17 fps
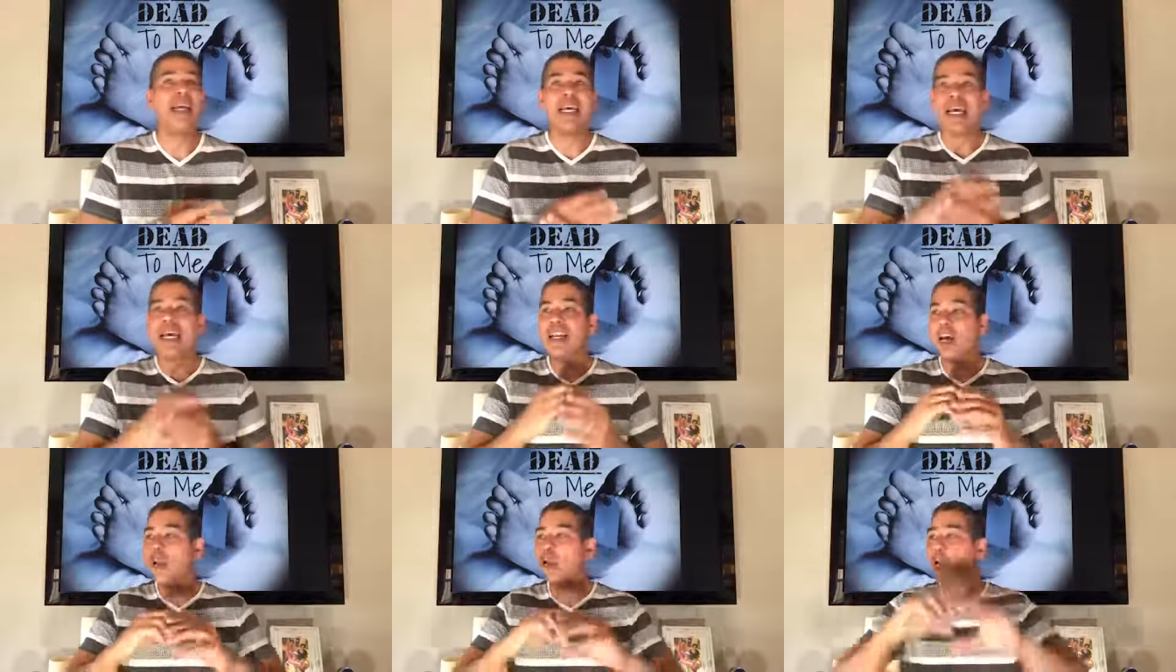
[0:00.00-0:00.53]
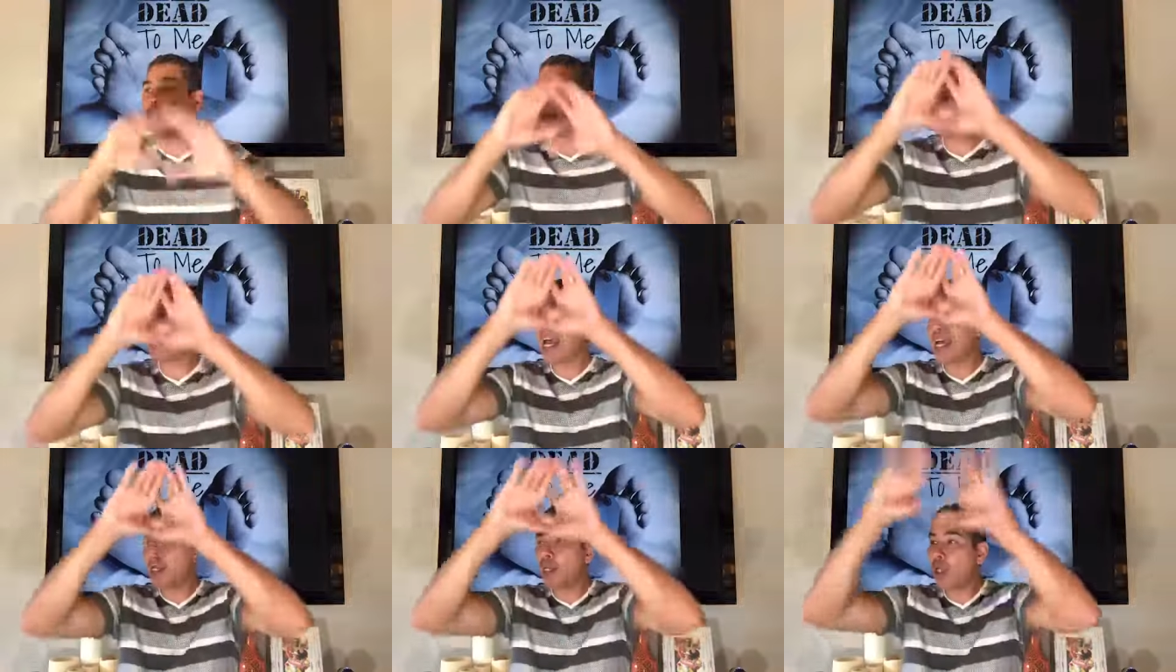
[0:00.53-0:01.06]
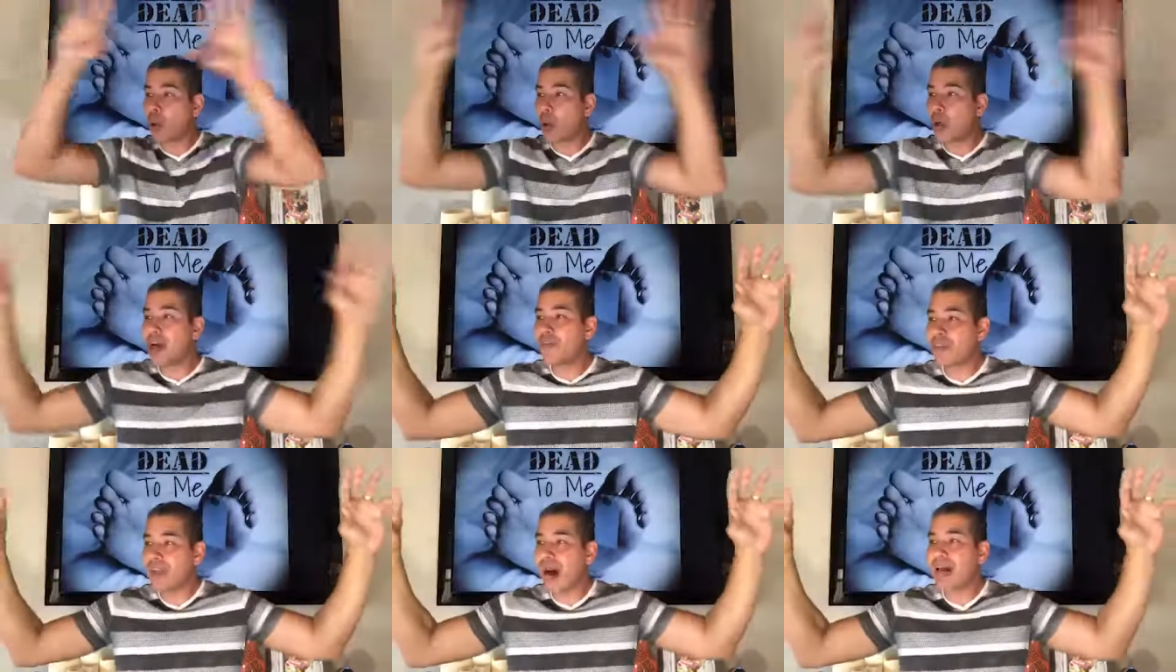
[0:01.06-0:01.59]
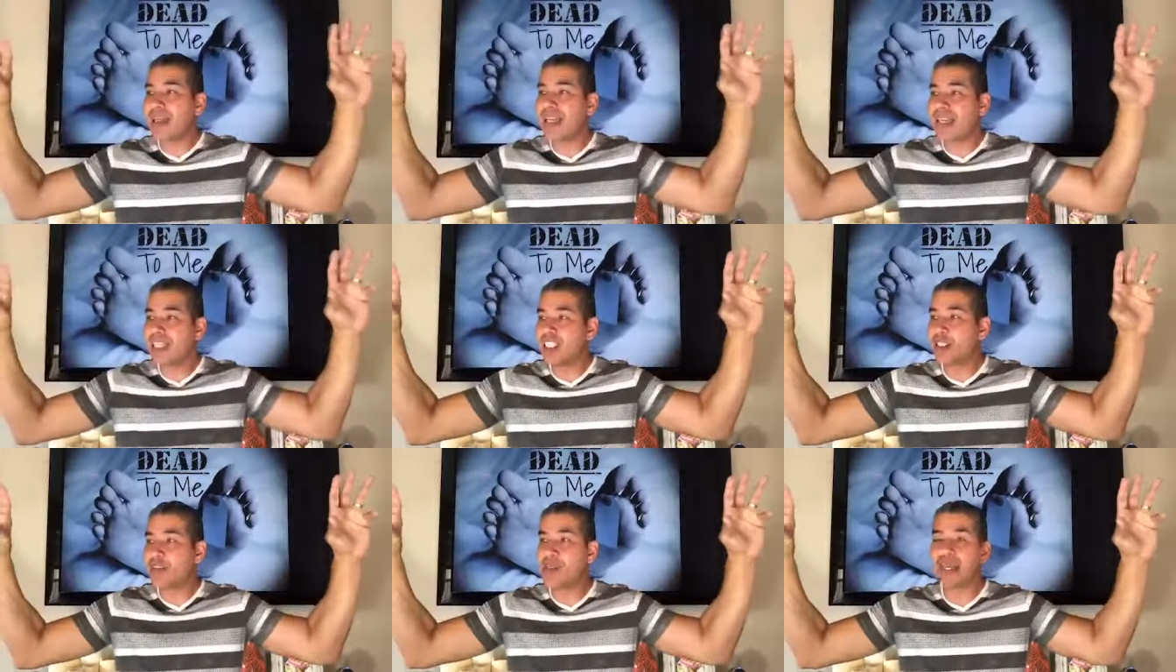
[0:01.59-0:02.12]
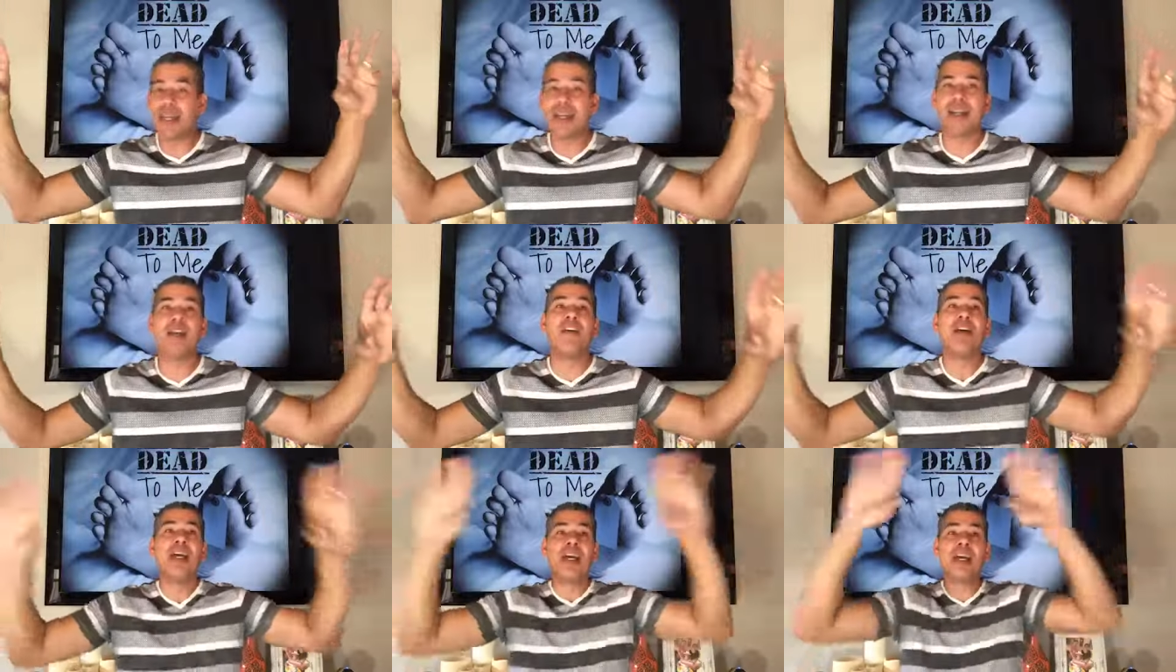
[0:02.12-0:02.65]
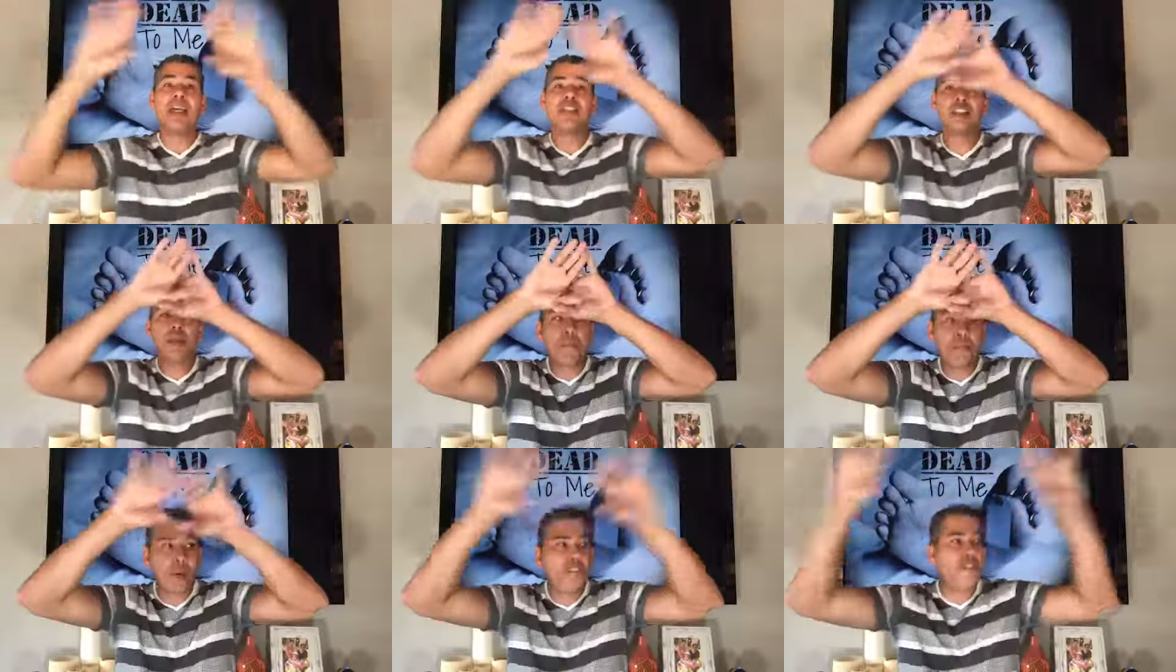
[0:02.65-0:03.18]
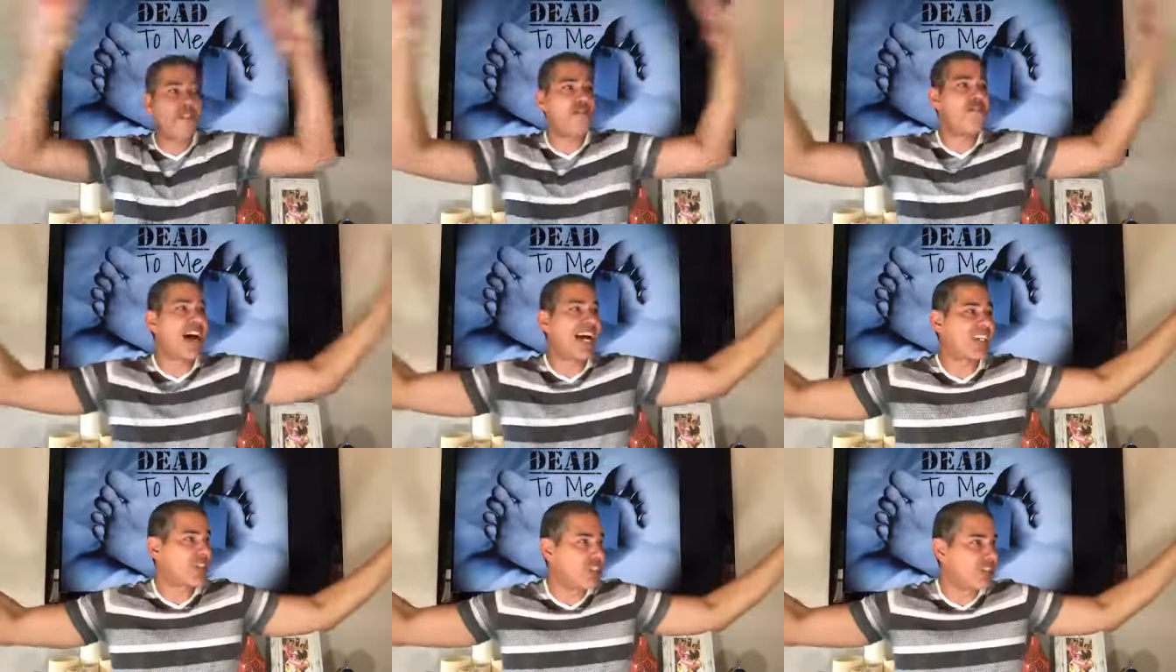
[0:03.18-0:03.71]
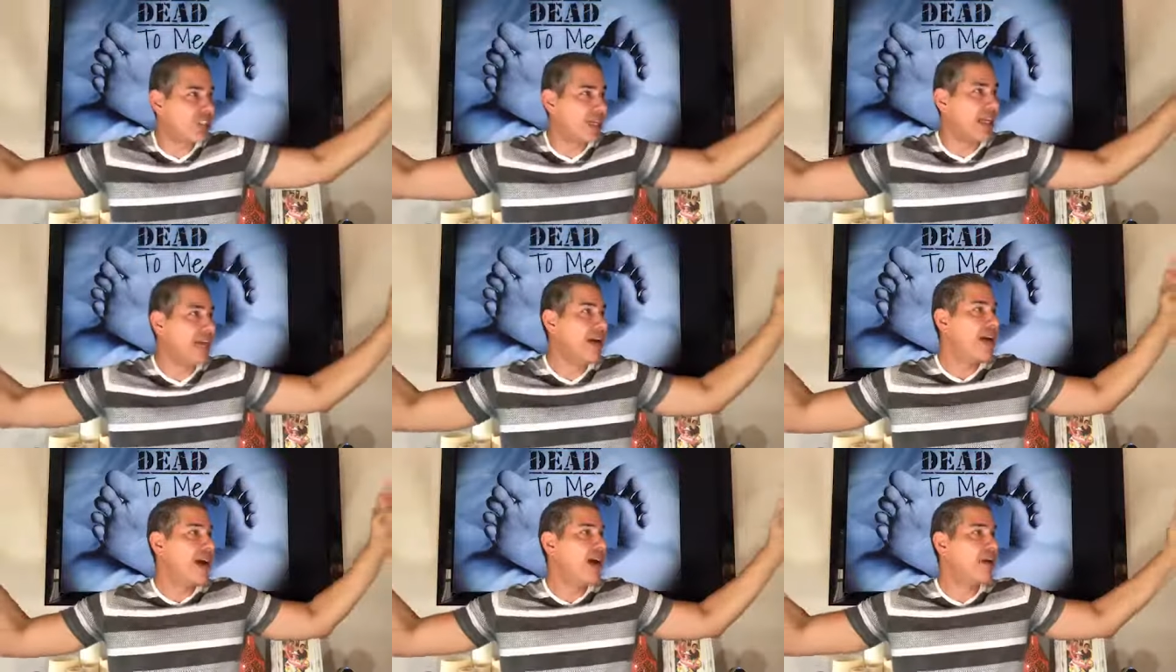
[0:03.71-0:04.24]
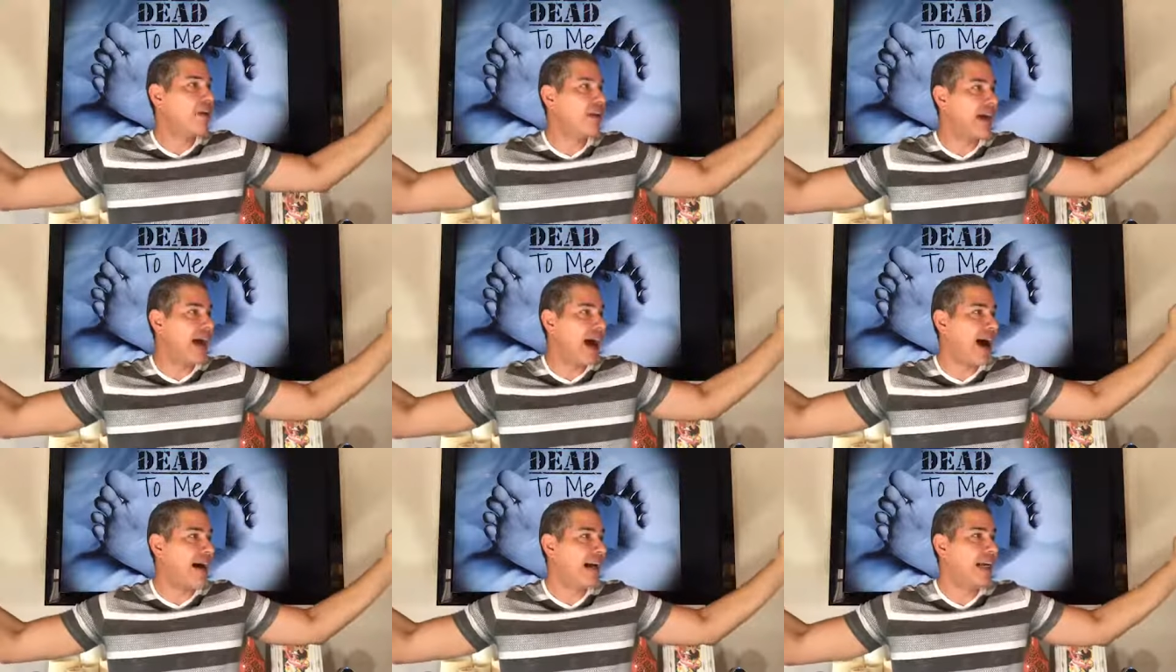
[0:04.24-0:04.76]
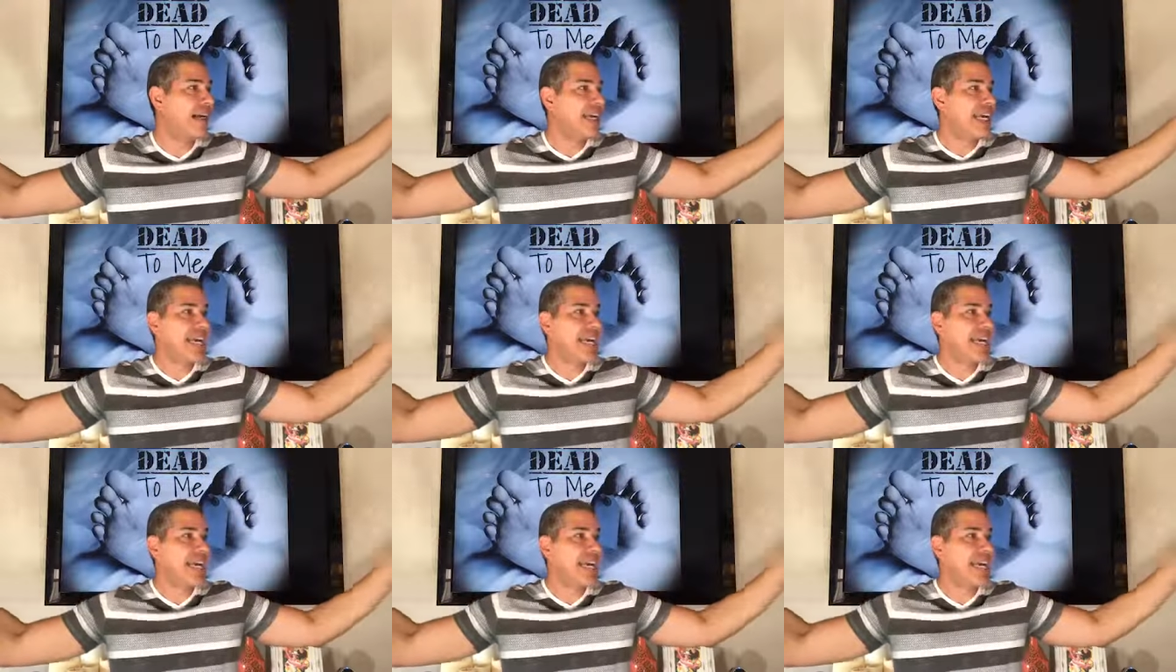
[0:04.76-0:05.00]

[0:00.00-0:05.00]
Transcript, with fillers: In other words, that glory of God that he's speaking of is the perfection of God.